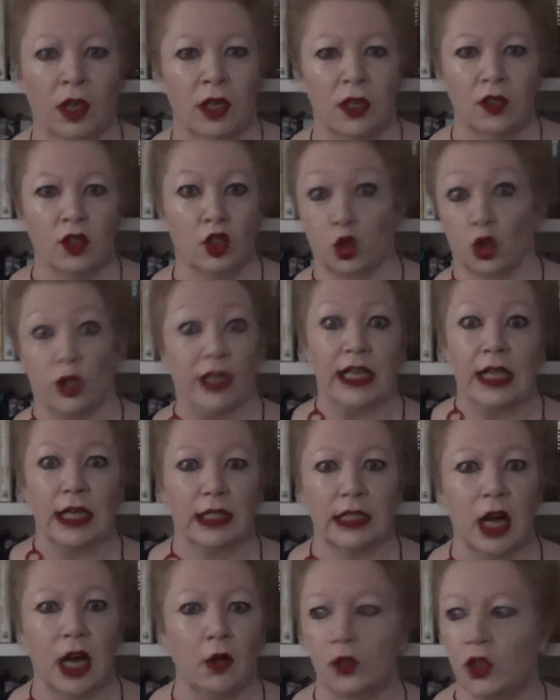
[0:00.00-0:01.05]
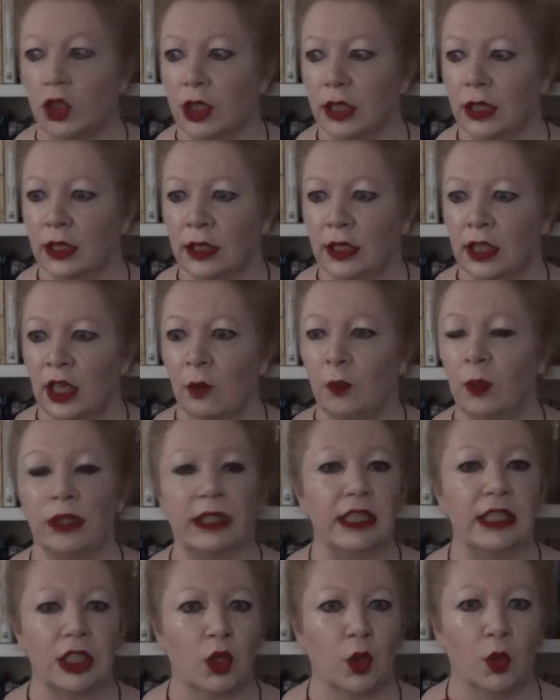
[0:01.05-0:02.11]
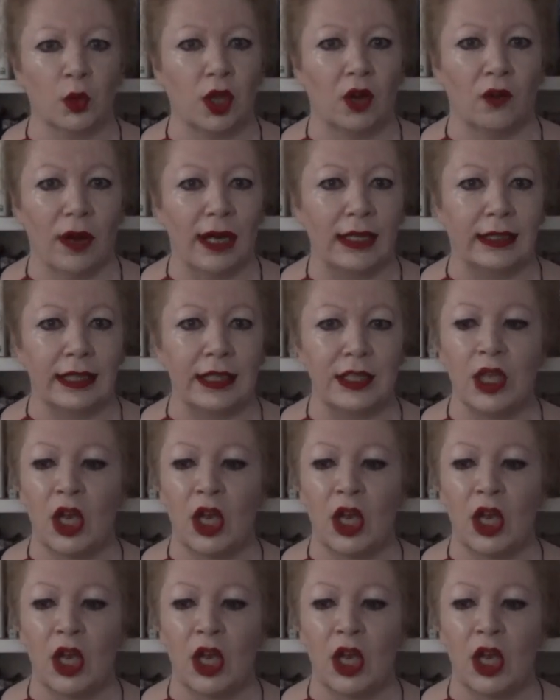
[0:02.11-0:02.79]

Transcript: trigger culture, political correctness.